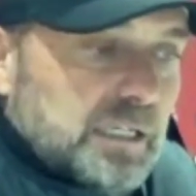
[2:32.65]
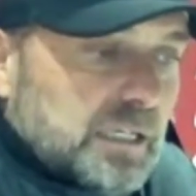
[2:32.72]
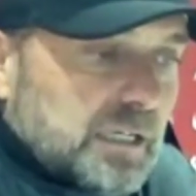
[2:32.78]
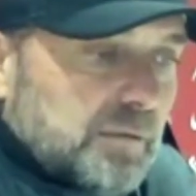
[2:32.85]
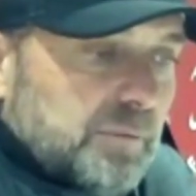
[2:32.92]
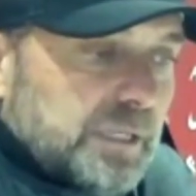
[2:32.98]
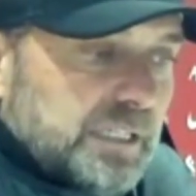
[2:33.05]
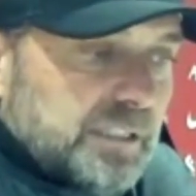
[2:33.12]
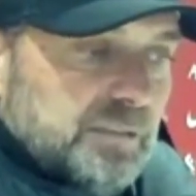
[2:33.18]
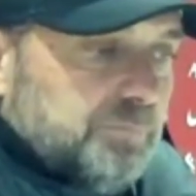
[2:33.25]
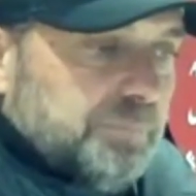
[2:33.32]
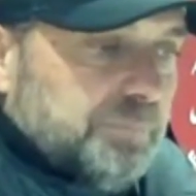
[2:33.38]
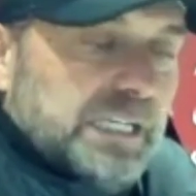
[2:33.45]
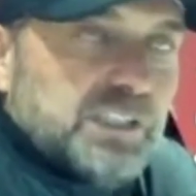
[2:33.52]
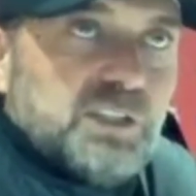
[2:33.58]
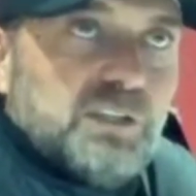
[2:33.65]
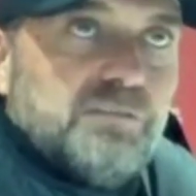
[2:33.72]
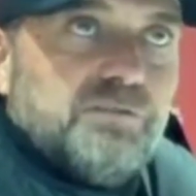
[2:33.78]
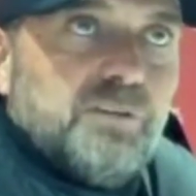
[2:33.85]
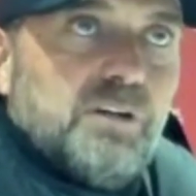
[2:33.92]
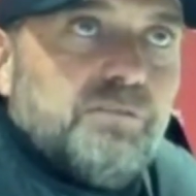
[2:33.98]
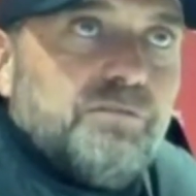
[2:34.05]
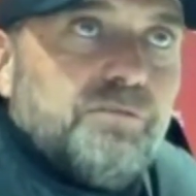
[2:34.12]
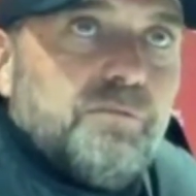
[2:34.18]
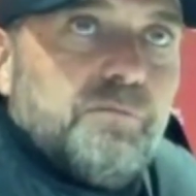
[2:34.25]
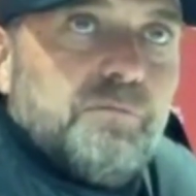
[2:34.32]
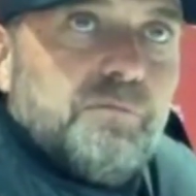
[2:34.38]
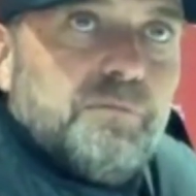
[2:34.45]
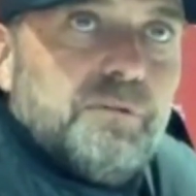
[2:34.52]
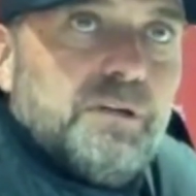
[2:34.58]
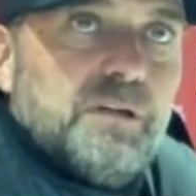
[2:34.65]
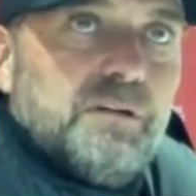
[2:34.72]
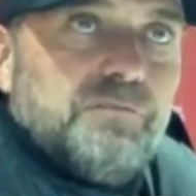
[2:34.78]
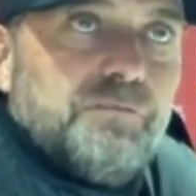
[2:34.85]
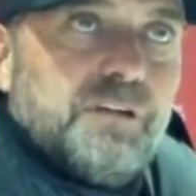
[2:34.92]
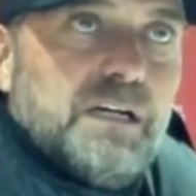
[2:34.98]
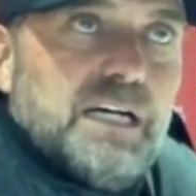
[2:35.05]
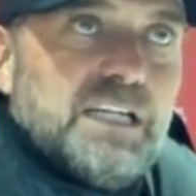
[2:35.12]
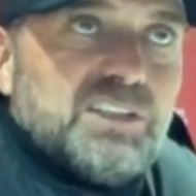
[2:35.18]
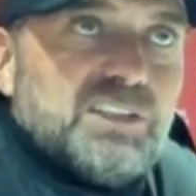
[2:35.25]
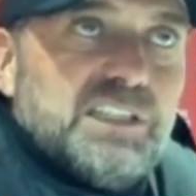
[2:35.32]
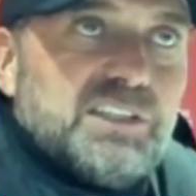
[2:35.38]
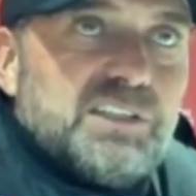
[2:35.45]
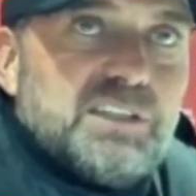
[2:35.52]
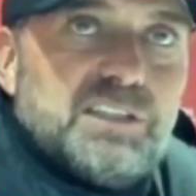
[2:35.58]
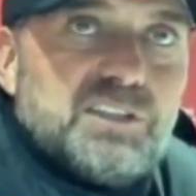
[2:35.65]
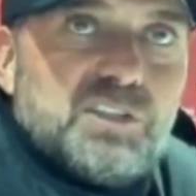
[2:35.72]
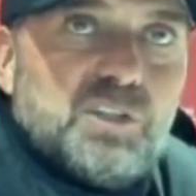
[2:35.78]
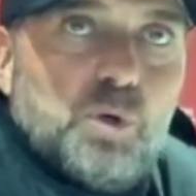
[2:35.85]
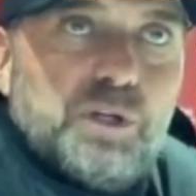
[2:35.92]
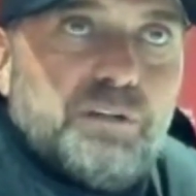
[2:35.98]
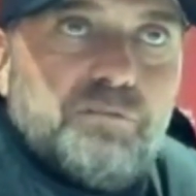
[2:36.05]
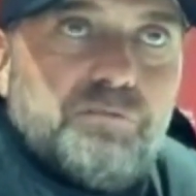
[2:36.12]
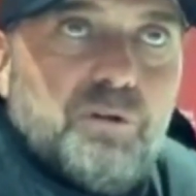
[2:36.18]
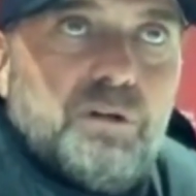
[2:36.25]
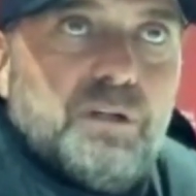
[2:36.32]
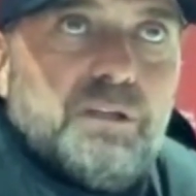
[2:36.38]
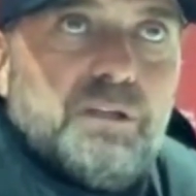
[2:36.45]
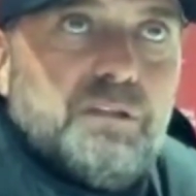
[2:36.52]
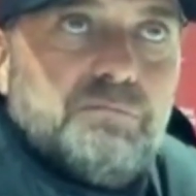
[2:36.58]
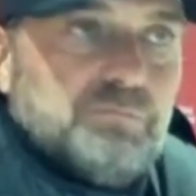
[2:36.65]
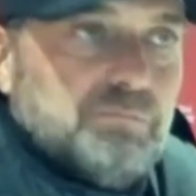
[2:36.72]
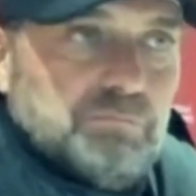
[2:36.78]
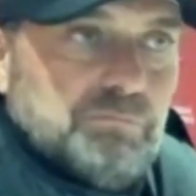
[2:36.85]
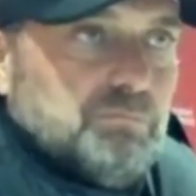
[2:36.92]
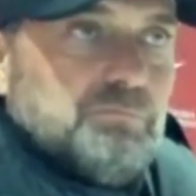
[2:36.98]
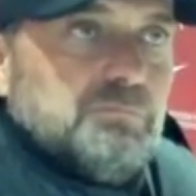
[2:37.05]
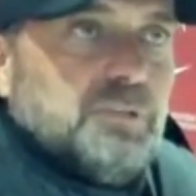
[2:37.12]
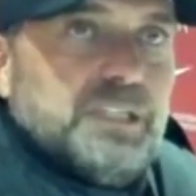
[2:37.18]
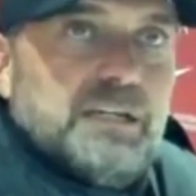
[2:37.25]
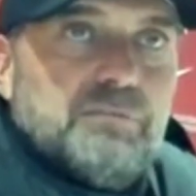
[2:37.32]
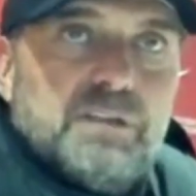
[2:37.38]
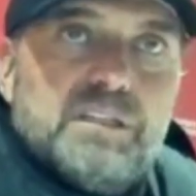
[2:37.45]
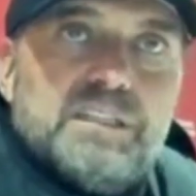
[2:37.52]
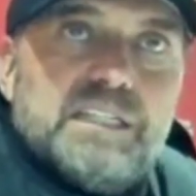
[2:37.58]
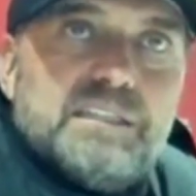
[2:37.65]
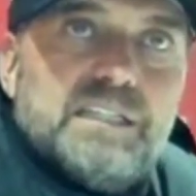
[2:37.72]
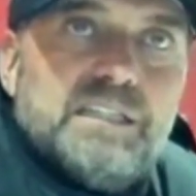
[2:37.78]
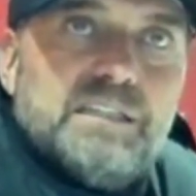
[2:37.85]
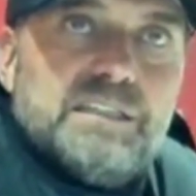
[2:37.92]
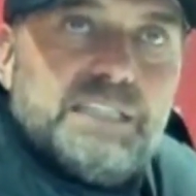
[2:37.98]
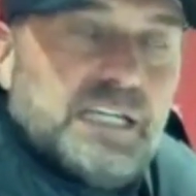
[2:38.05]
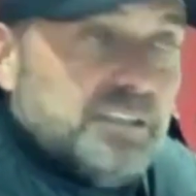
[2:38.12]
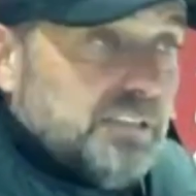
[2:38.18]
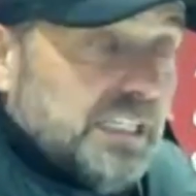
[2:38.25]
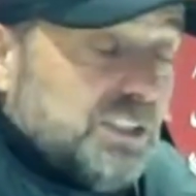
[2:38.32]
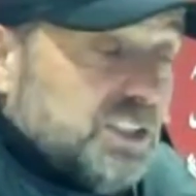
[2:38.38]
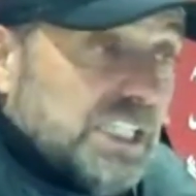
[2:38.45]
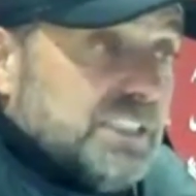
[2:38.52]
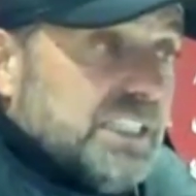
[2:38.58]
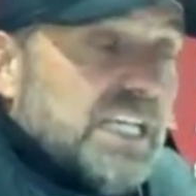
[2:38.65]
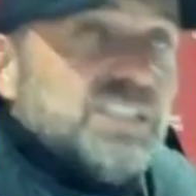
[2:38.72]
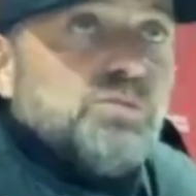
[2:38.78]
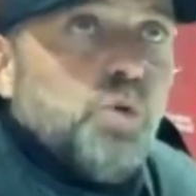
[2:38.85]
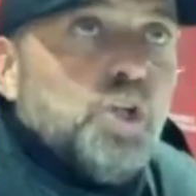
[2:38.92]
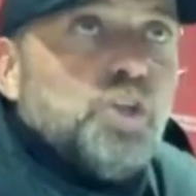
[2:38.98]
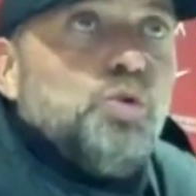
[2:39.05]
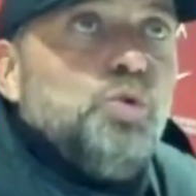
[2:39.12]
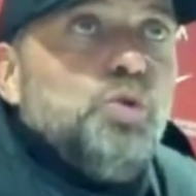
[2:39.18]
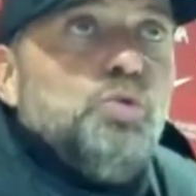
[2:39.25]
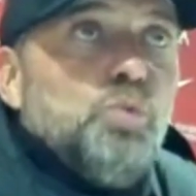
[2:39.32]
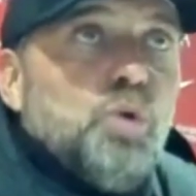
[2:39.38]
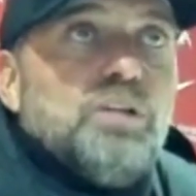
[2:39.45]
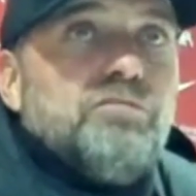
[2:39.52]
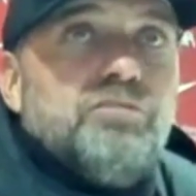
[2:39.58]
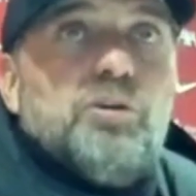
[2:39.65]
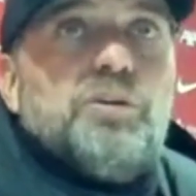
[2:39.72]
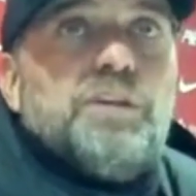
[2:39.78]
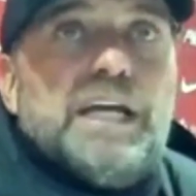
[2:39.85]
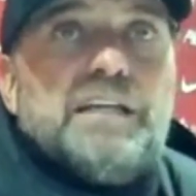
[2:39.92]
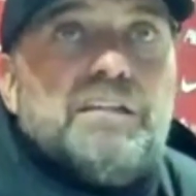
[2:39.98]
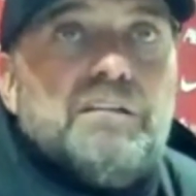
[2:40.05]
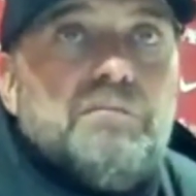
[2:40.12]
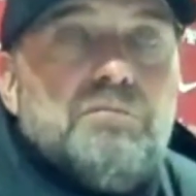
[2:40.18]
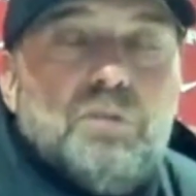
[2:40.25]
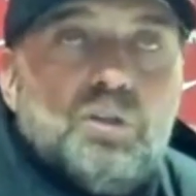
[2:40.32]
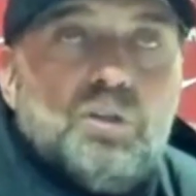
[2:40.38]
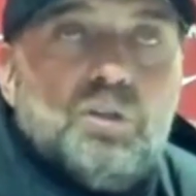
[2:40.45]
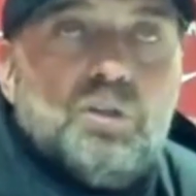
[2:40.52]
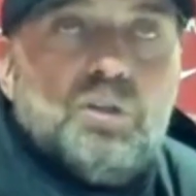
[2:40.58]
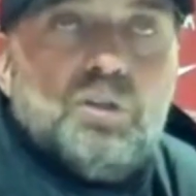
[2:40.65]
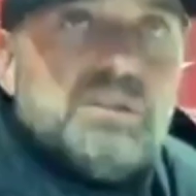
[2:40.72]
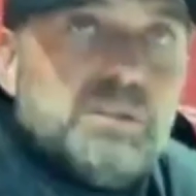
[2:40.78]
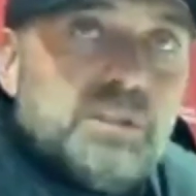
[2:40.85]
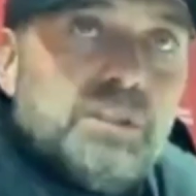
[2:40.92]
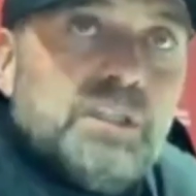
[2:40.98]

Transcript: And the bench of Arsenal is going for whatever. I just asked, what do you want for that? What do you want?